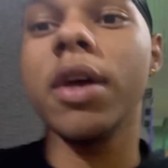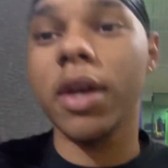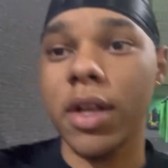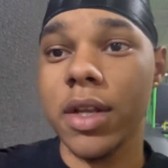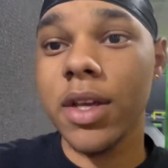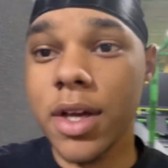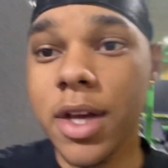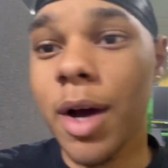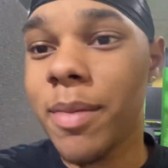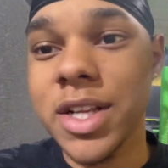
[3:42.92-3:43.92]
And then
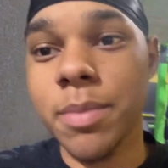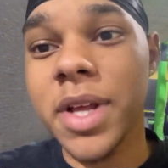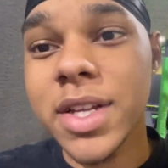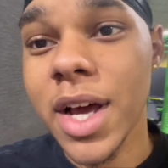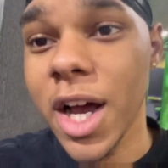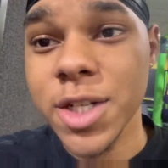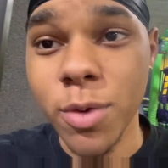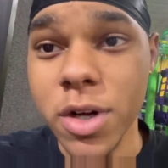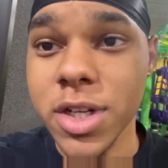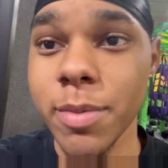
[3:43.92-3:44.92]
I'm about to play dodgeball
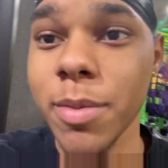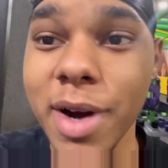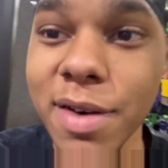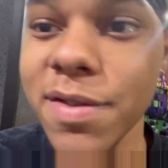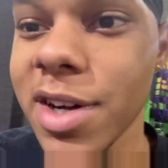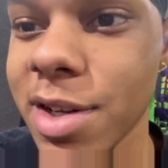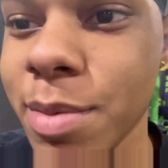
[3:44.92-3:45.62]
with them. I'm about to f them